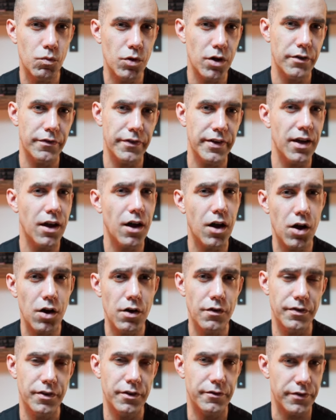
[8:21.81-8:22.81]
worth it
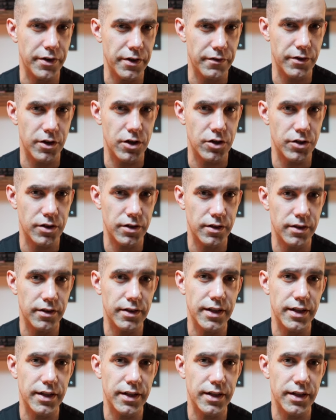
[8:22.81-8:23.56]
over the free version?